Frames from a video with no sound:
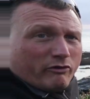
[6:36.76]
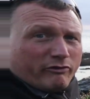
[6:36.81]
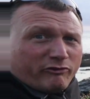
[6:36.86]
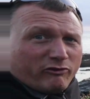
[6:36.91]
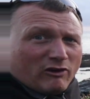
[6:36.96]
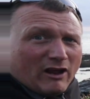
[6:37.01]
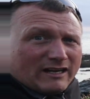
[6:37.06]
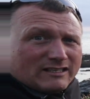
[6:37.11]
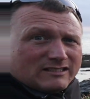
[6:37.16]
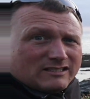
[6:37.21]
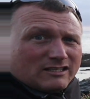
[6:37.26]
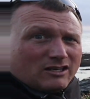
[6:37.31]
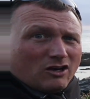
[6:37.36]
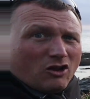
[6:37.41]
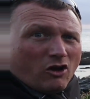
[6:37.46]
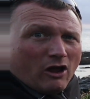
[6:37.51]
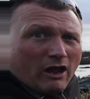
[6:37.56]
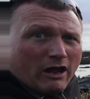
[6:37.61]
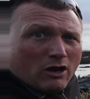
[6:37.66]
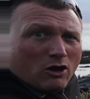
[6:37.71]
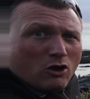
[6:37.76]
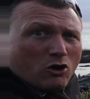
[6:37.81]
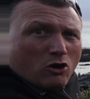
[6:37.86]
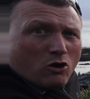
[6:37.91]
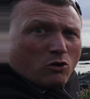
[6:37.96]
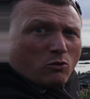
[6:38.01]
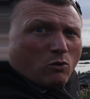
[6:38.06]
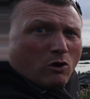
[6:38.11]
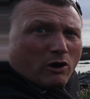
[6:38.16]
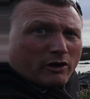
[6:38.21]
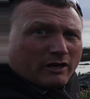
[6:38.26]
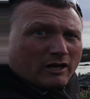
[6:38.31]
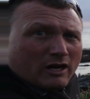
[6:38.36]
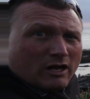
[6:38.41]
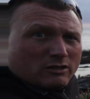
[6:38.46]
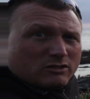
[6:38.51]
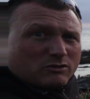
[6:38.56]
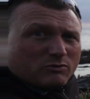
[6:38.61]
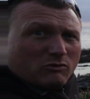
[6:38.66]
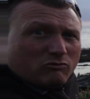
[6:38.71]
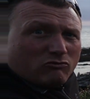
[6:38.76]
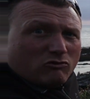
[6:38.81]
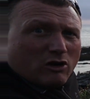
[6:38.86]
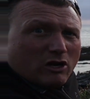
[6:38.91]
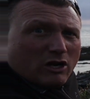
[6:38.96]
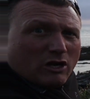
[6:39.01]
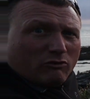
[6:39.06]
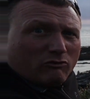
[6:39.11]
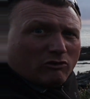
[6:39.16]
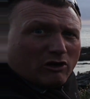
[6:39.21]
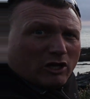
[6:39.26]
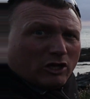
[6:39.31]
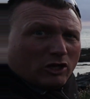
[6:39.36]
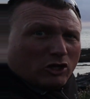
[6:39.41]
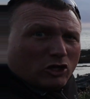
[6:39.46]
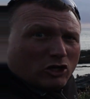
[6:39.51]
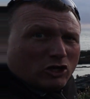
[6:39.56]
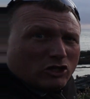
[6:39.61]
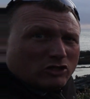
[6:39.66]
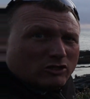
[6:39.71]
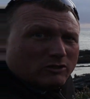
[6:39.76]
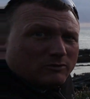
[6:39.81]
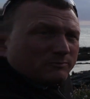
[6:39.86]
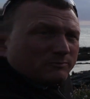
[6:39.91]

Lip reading: reflected light, working out to be really good.